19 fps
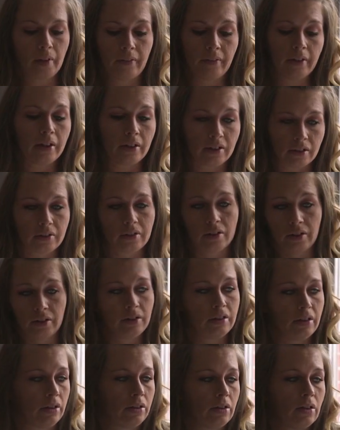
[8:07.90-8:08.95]
Everything's,
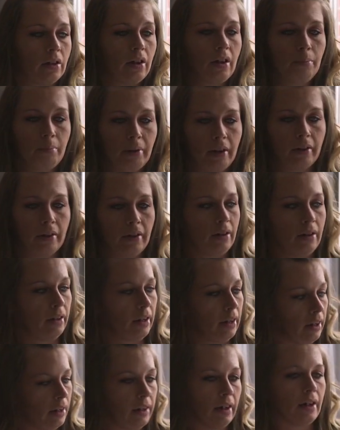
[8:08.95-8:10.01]
it's a lot better
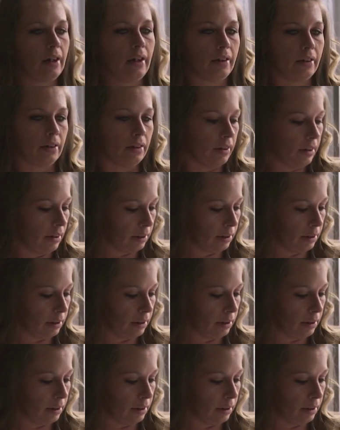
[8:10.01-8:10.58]
than anything I had